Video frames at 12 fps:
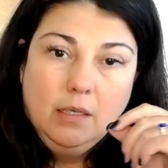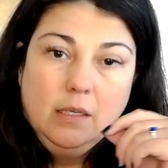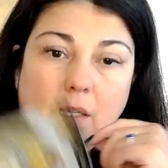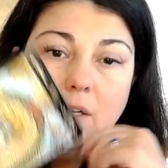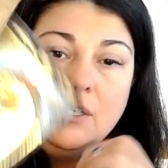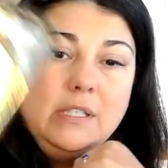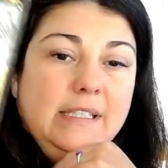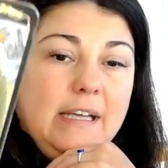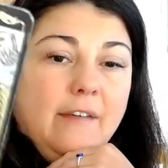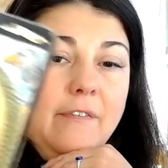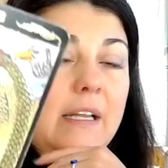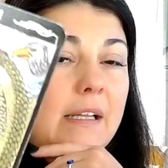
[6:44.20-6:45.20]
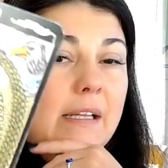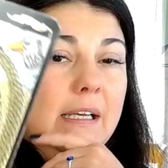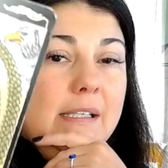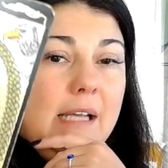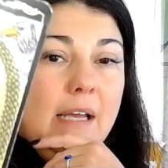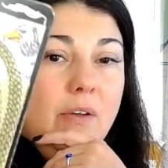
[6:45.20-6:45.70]
There's definitely a
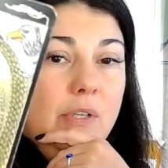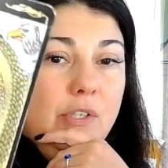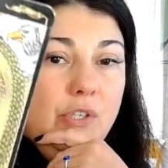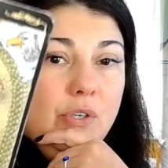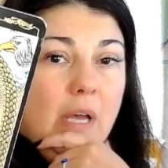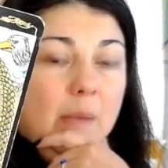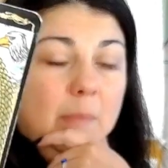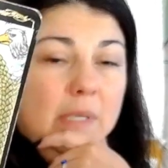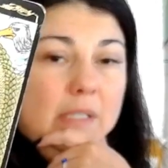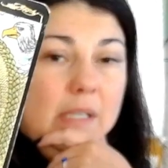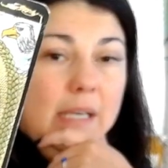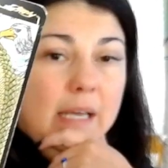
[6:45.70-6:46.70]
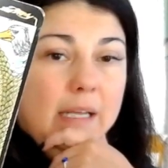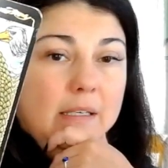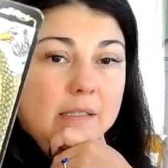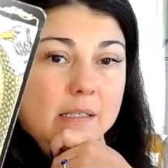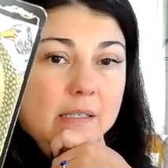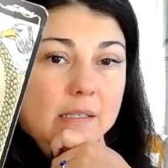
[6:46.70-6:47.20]
cycle that you're coming to the
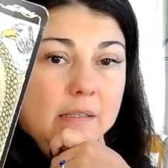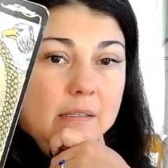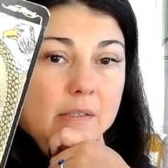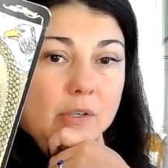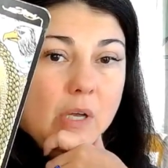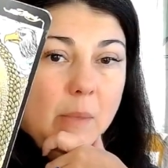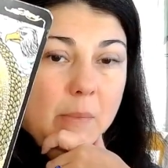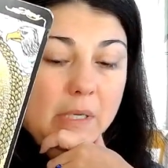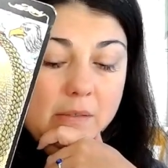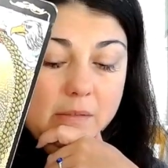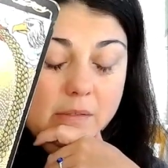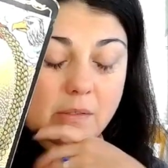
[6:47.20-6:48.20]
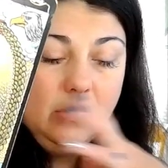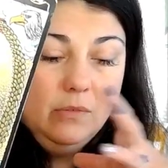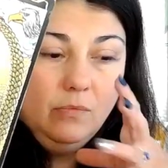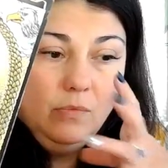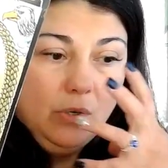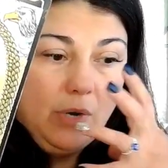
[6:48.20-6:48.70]
end, you're coming,
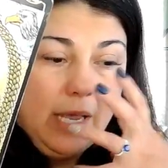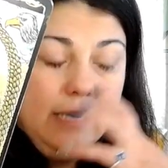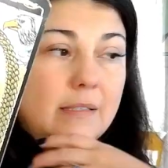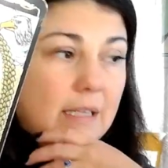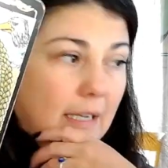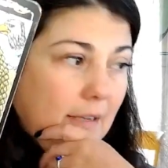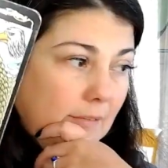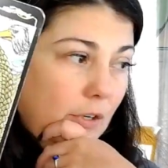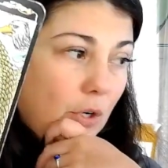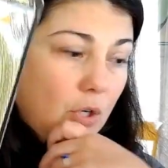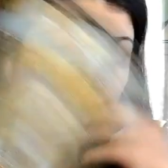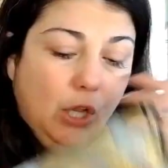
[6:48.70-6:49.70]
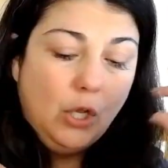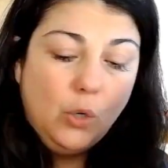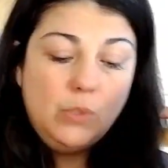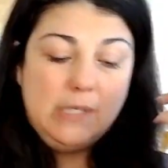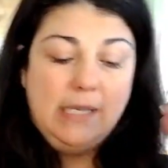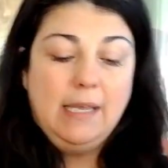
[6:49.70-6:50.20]
you're ending, you're
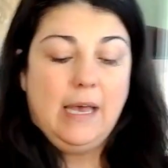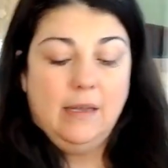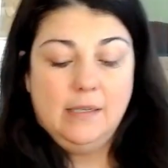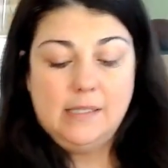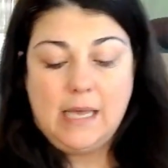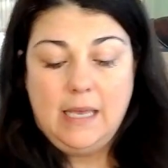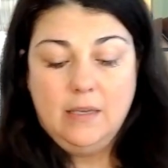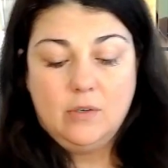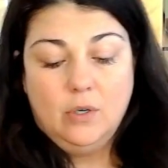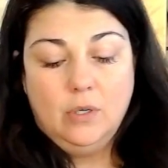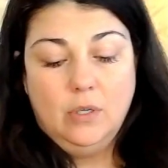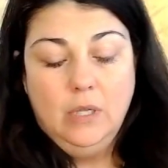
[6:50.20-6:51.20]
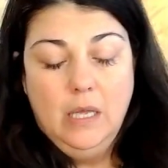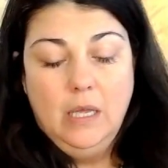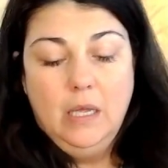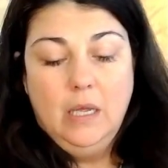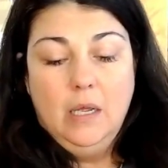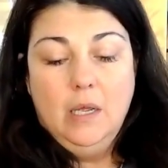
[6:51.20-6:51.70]
closing out a cycle
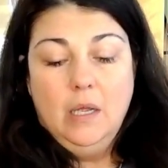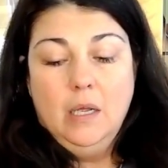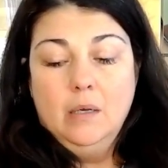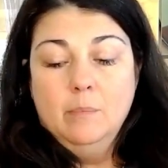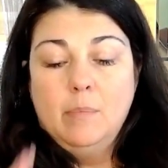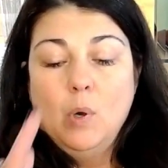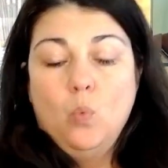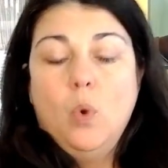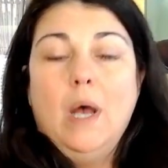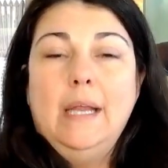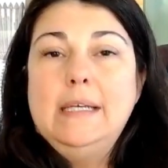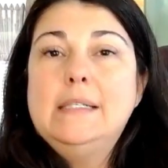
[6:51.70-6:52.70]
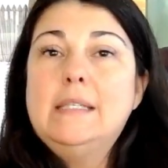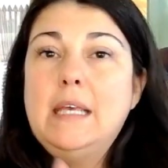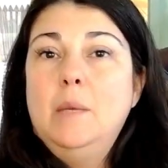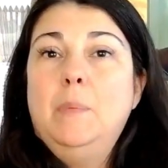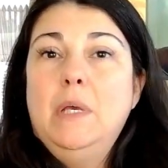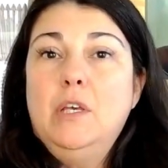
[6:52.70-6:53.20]
but what is
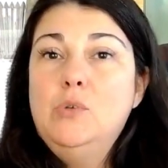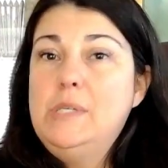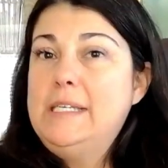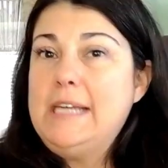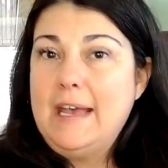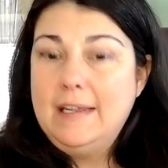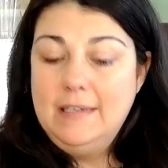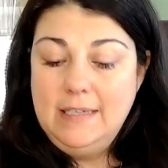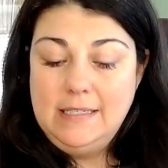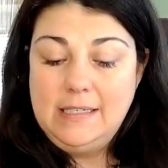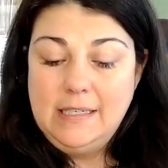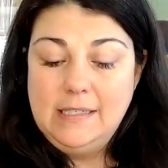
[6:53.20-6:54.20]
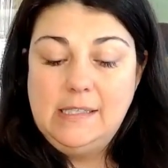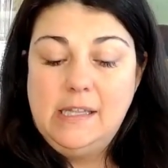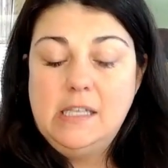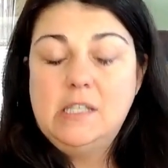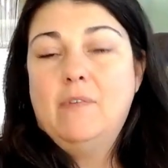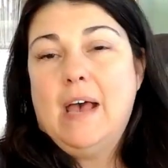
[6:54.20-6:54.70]
keeping you stagnant is
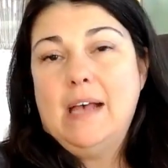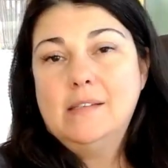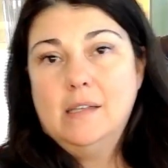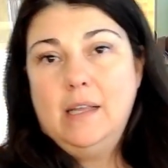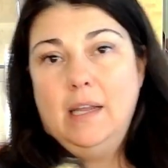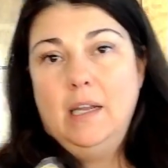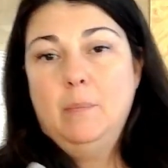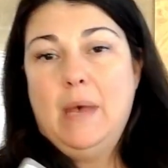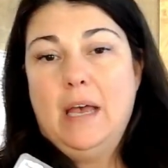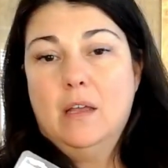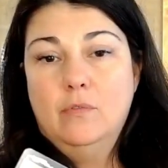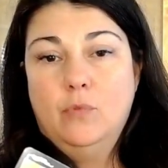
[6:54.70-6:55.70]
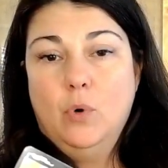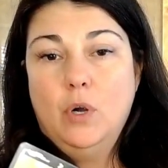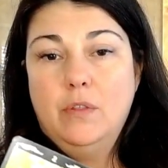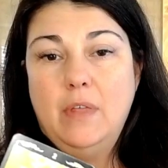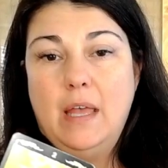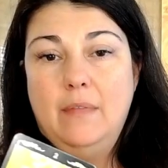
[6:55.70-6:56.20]
this vacillating back and
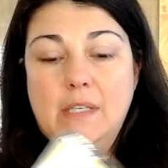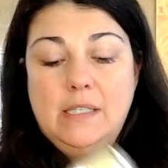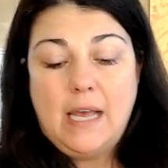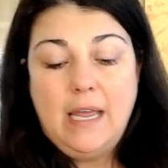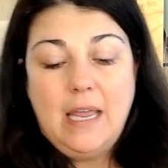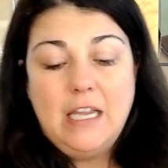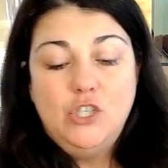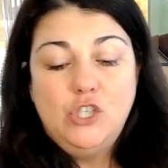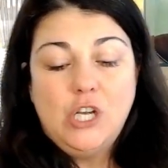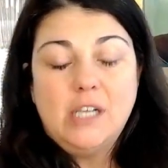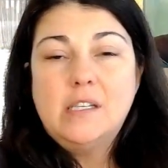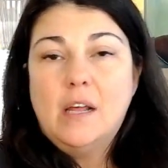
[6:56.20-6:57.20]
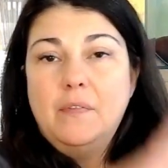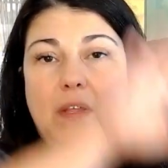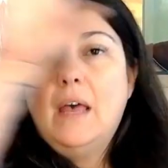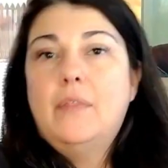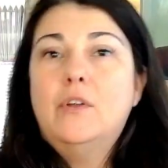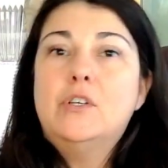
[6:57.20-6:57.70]
forth. And the side and just on
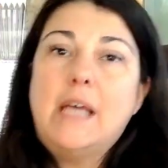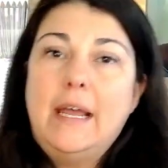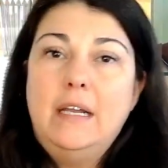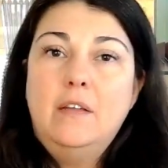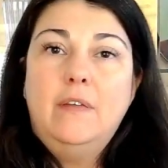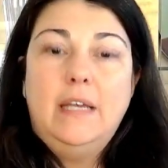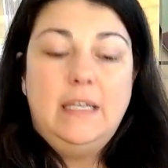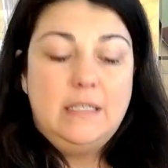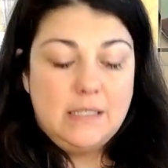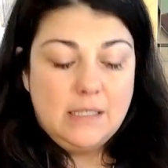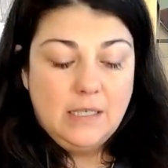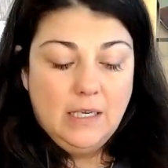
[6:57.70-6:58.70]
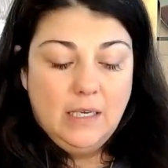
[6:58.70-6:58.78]
the other side of it